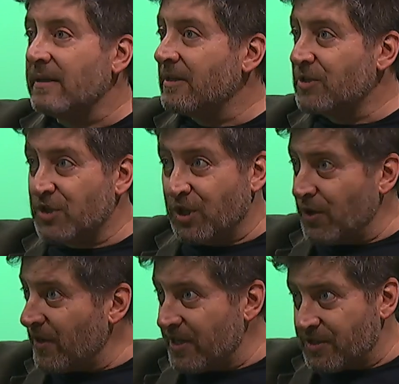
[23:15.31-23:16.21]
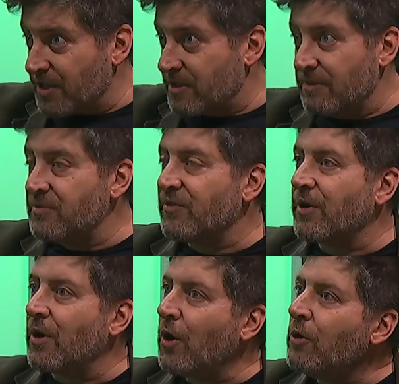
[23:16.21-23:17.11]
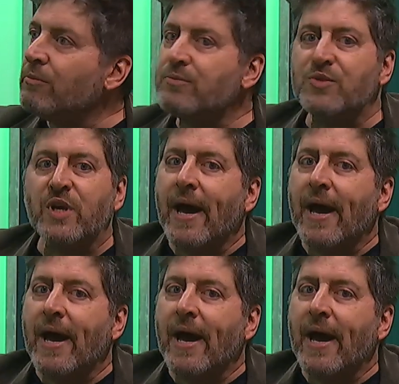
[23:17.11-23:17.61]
security systems for their homes,